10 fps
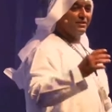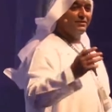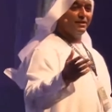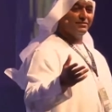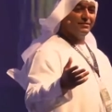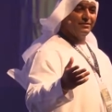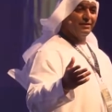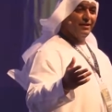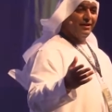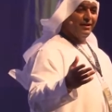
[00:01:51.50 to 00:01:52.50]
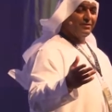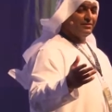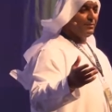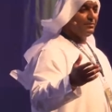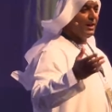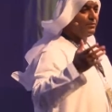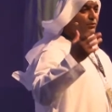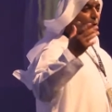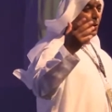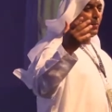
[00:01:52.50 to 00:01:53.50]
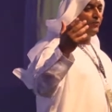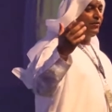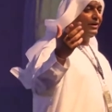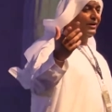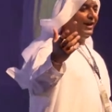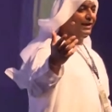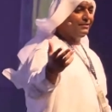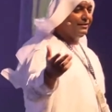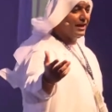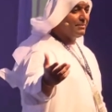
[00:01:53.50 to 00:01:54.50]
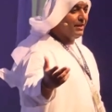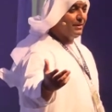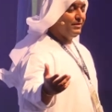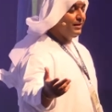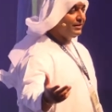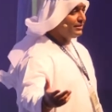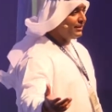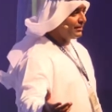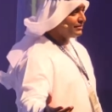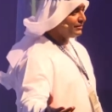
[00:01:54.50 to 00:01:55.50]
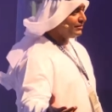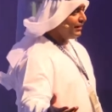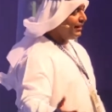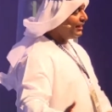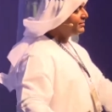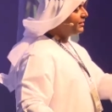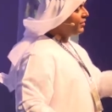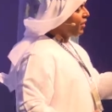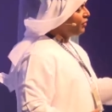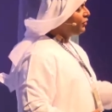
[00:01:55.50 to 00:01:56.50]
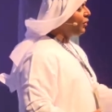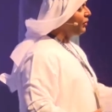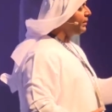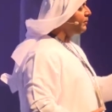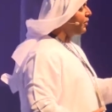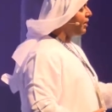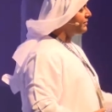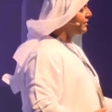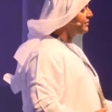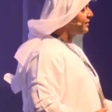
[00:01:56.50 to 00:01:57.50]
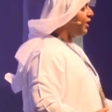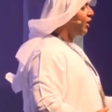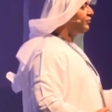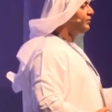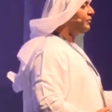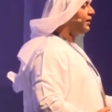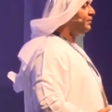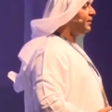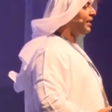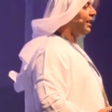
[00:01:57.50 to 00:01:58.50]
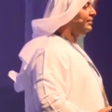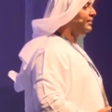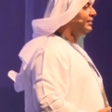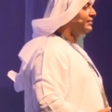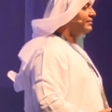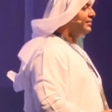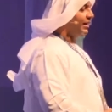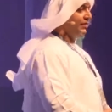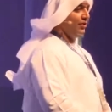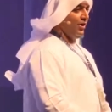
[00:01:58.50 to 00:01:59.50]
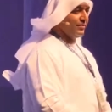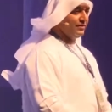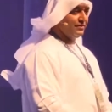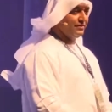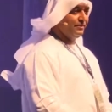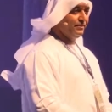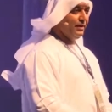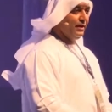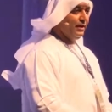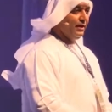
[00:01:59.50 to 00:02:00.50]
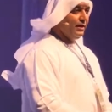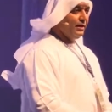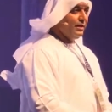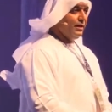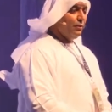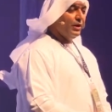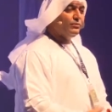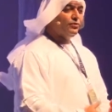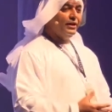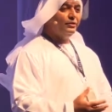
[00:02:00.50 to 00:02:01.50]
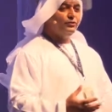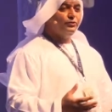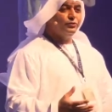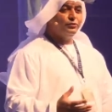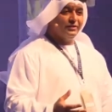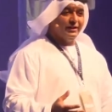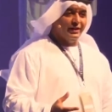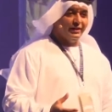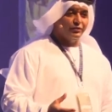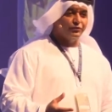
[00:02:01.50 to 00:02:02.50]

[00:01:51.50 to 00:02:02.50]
doesn't. Sometimes we hope for an end, and maybe it doesn't. It's an ongoing process of developing ideas and thoughts. What I'm trying to do today is to